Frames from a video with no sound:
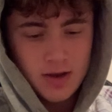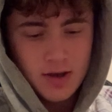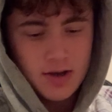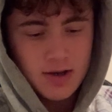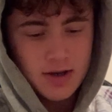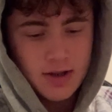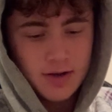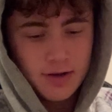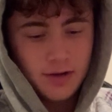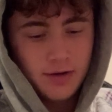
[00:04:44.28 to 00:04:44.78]

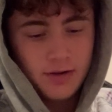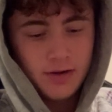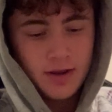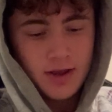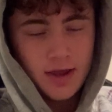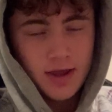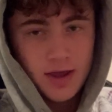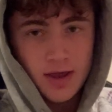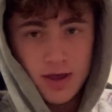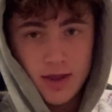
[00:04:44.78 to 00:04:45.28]
needle,
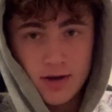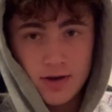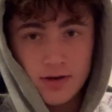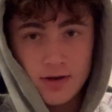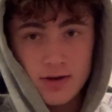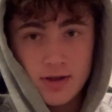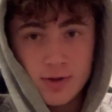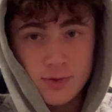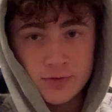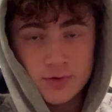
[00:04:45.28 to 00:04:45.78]
and
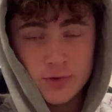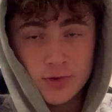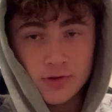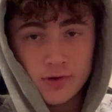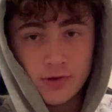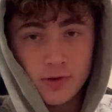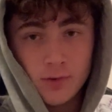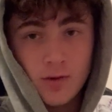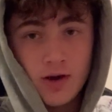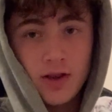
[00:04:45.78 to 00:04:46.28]
he was doing
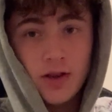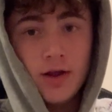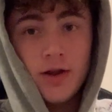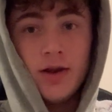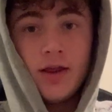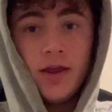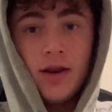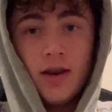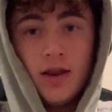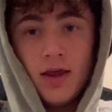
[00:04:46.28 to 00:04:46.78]
really well on
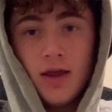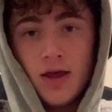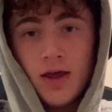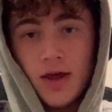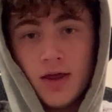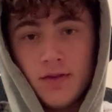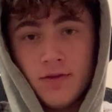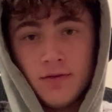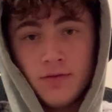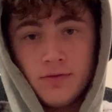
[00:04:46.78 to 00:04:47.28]
it,
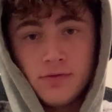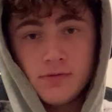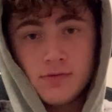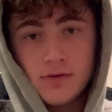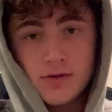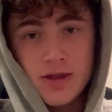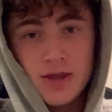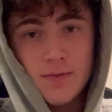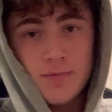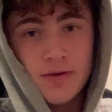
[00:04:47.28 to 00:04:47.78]
and
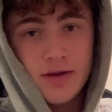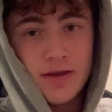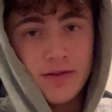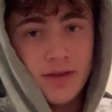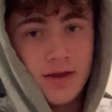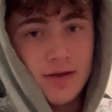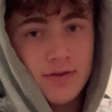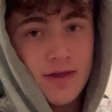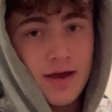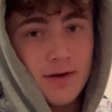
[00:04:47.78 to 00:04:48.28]
keeping it
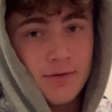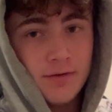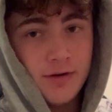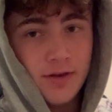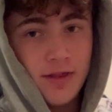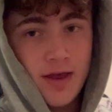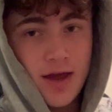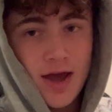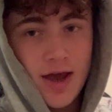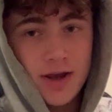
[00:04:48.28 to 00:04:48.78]
like that
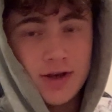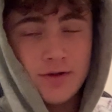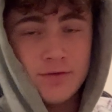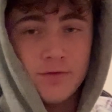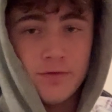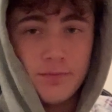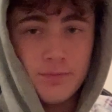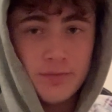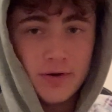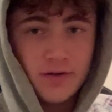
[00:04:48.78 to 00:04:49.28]
really
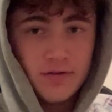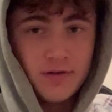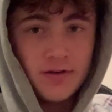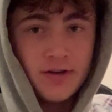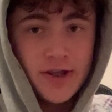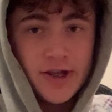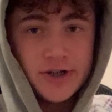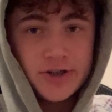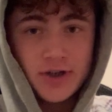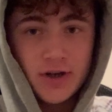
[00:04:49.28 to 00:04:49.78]
active
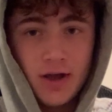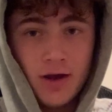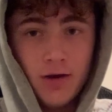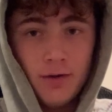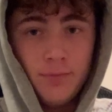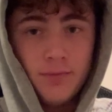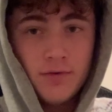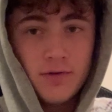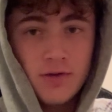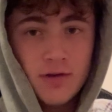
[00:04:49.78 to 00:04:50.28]
presentation
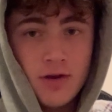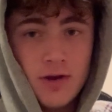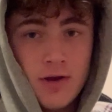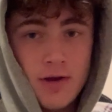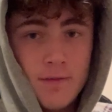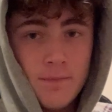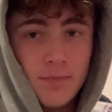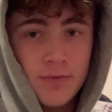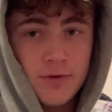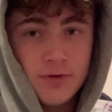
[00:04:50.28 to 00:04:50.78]
helps.
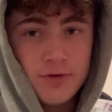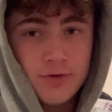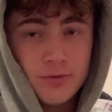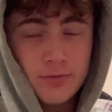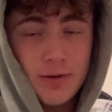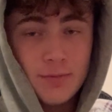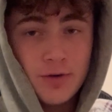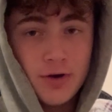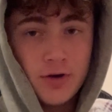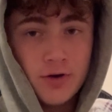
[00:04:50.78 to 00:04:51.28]
So
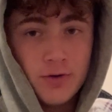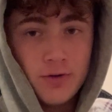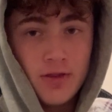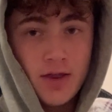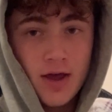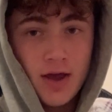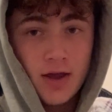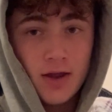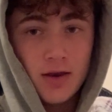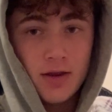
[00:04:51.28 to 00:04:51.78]
remember to do
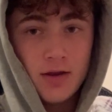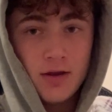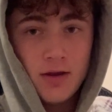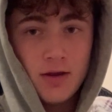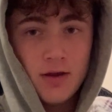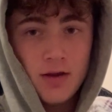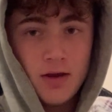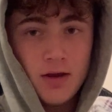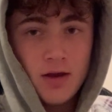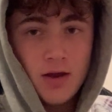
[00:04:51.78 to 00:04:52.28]
that.
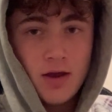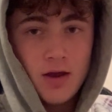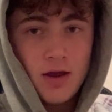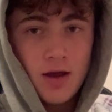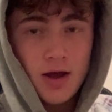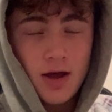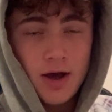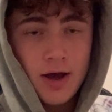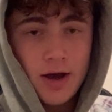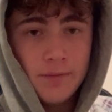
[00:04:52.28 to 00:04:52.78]

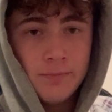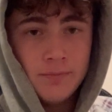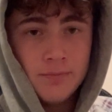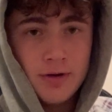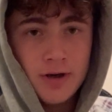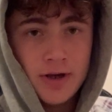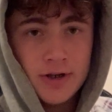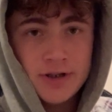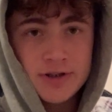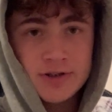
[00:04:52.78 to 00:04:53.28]
And
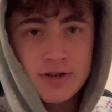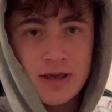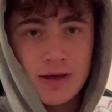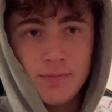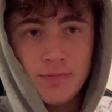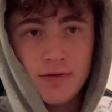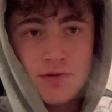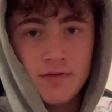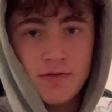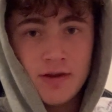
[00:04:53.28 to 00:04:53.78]
just keep
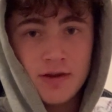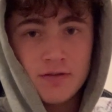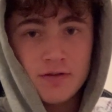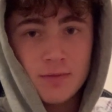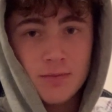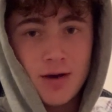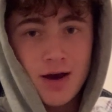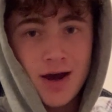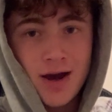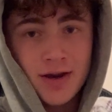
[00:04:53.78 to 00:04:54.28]
these things in
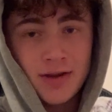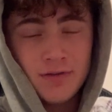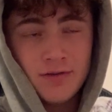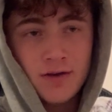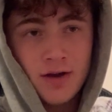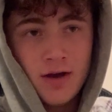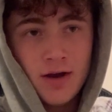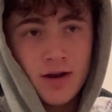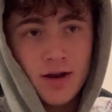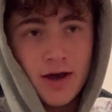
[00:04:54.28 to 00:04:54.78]
mind.
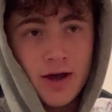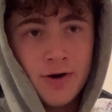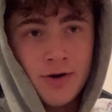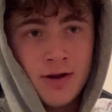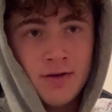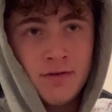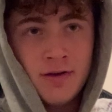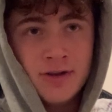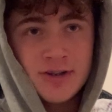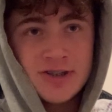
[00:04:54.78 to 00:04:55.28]
I don't
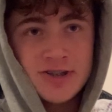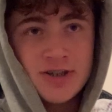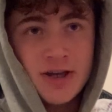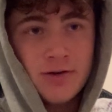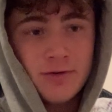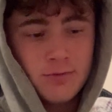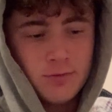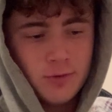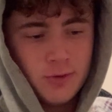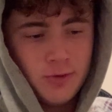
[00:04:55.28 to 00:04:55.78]
have any set
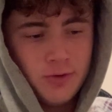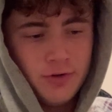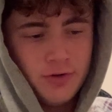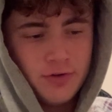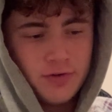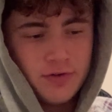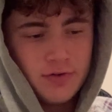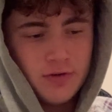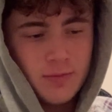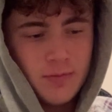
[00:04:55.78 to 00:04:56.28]
of
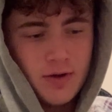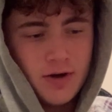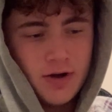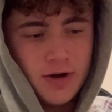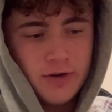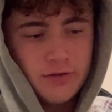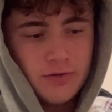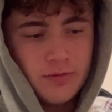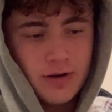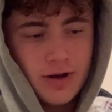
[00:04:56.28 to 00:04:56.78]
rules, to be
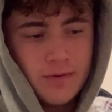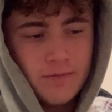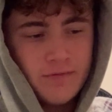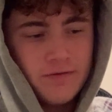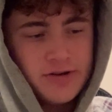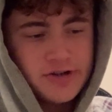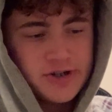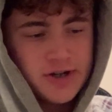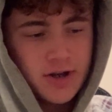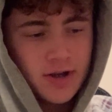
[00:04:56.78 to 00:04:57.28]
honest, when I'm
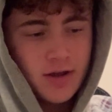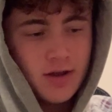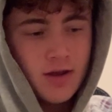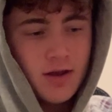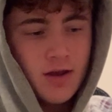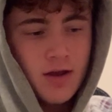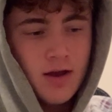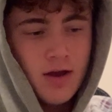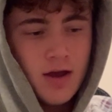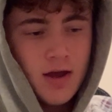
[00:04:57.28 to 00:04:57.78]
fishing.
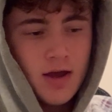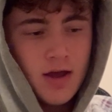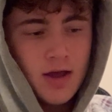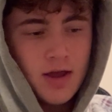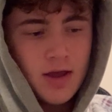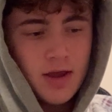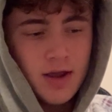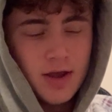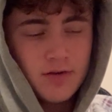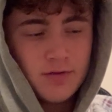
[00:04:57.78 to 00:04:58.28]

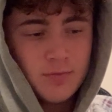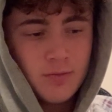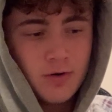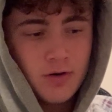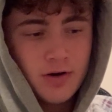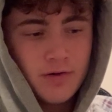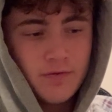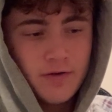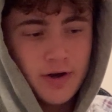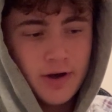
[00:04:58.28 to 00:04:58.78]
It's
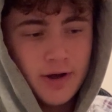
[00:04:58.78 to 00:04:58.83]
more of